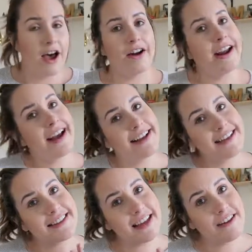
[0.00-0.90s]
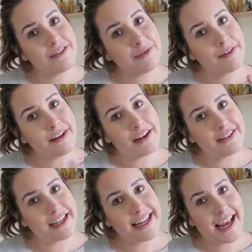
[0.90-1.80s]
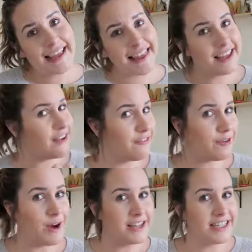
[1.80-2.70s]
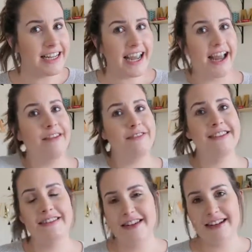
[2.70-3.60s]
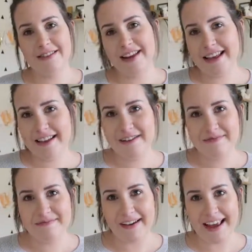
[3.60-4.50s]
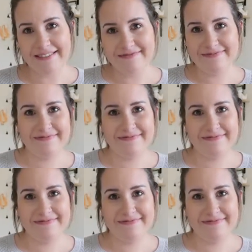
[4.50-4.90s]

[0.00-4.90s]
Alright guys, that's it for my video today. Thank you for watching and we'll see you next week. Bye.